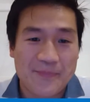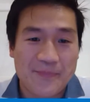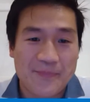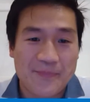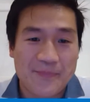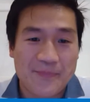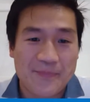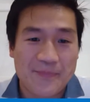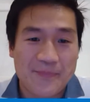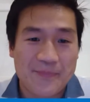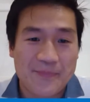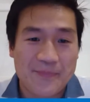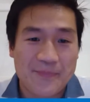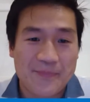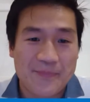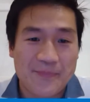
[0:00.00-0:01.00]

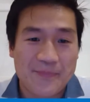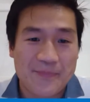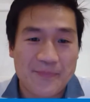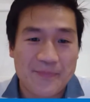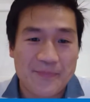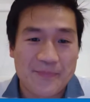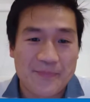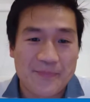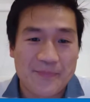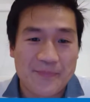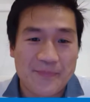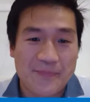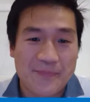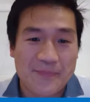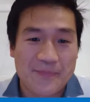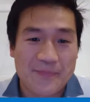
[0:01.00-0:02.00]
benefits in
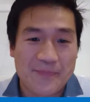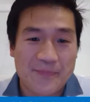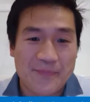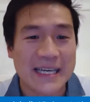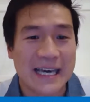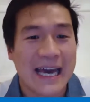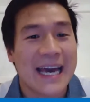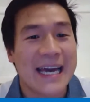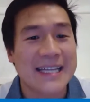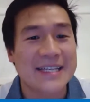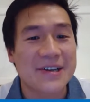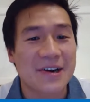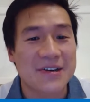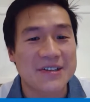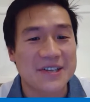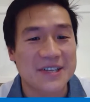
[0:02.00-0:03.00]
consuming
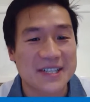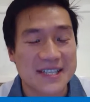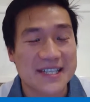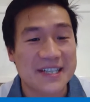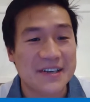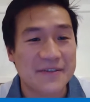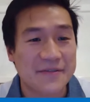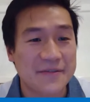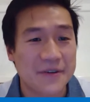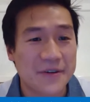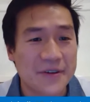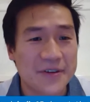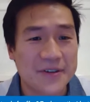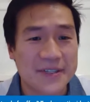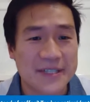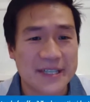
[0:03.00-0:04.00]
antioxidants in your
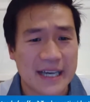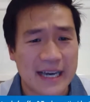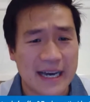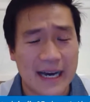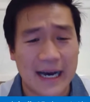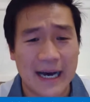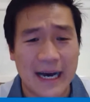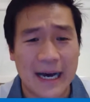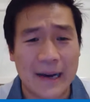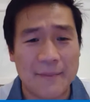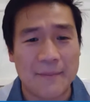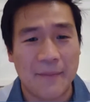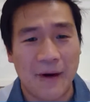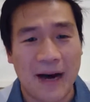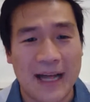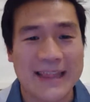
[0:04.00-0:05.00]
foods.
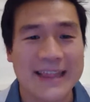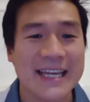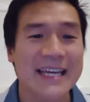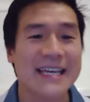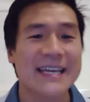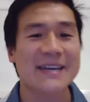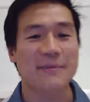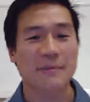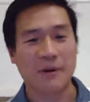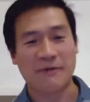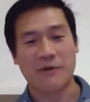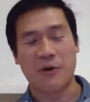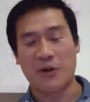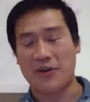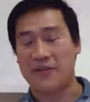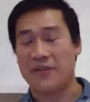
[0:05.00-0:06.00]
I think with
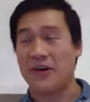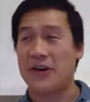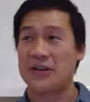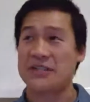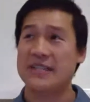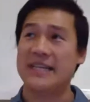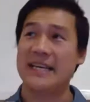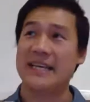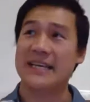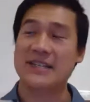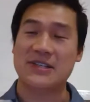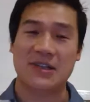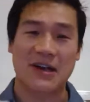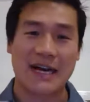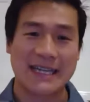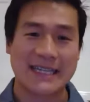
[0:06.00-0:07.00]
all of those
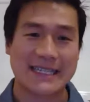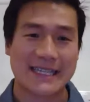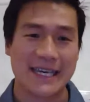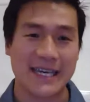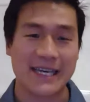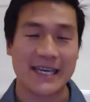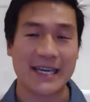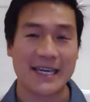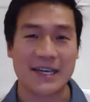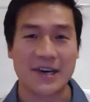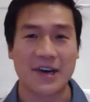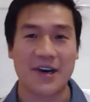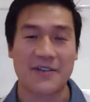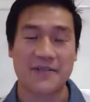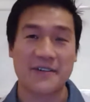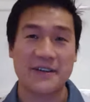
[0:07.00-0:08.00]
things like tea and
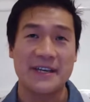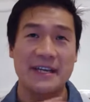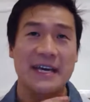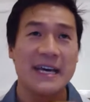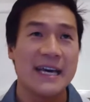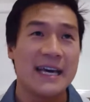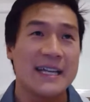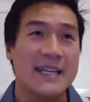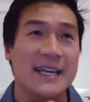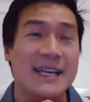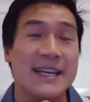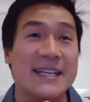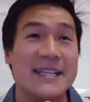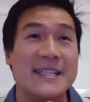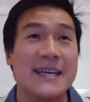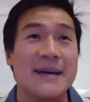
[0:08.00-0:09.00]
coffee, the
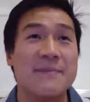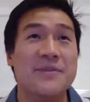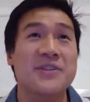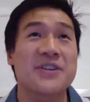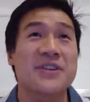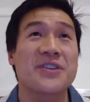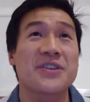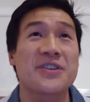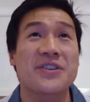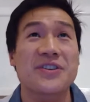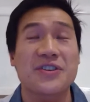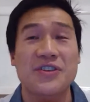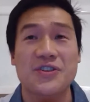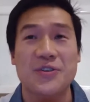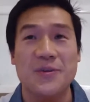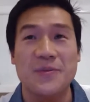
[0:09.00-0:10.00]
consumption
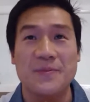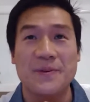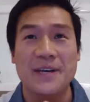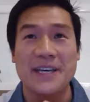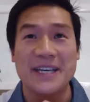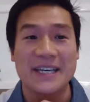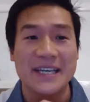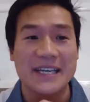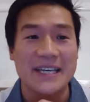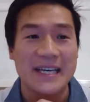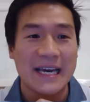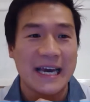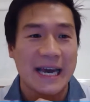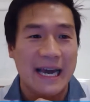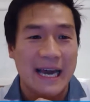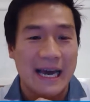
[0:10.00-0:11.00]
should be
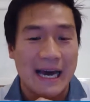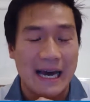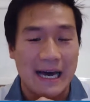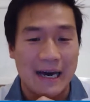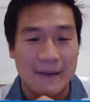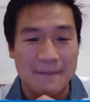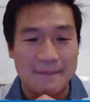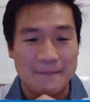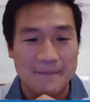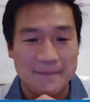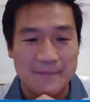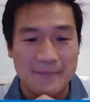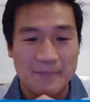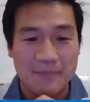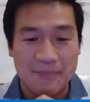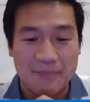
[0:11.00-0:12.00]
a sensible amount.